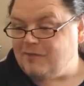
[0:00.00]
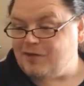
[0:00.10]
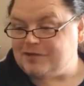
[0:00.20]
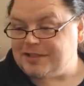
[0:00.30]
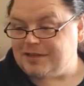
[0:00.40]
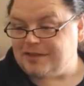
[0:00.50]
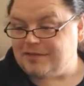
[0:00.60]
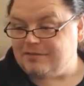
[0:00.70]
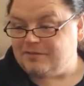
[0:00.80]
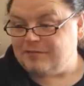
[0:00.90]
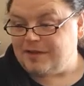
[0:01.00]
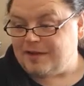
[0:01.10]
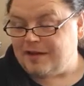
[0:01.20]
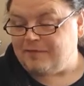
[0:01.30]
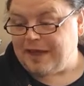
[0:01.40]
14th
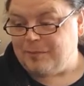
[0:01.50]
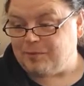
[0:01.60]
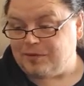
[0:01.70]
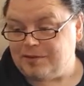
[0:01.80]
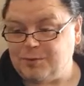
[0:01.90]
of April